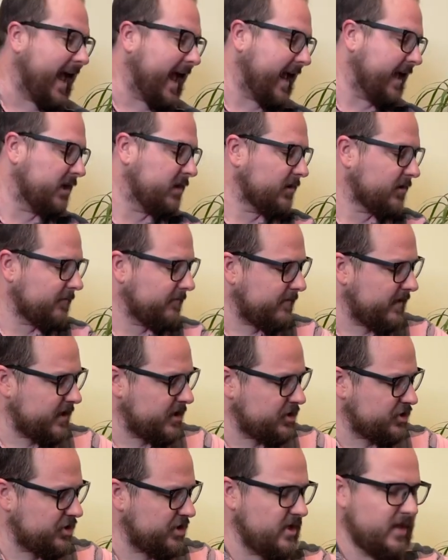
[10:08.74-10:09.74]

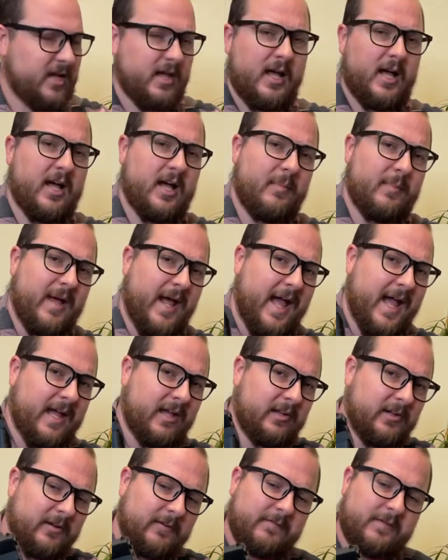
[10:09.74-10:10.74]
anglerfish, but
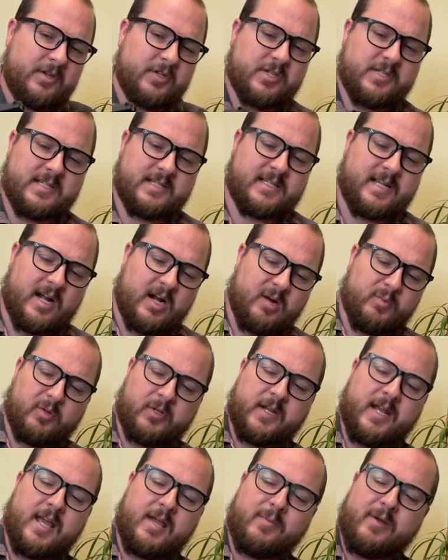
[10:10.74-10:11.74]
anglerfish is a terrible
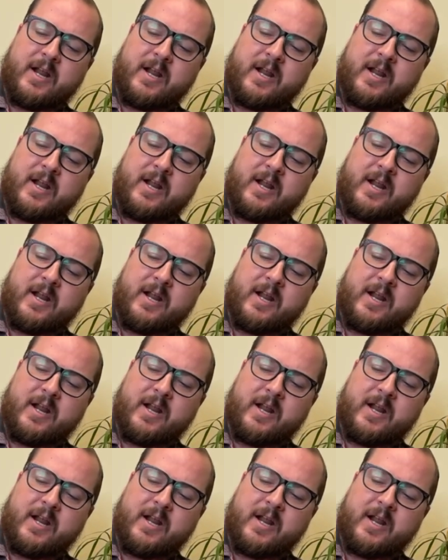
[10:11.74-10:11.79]
name,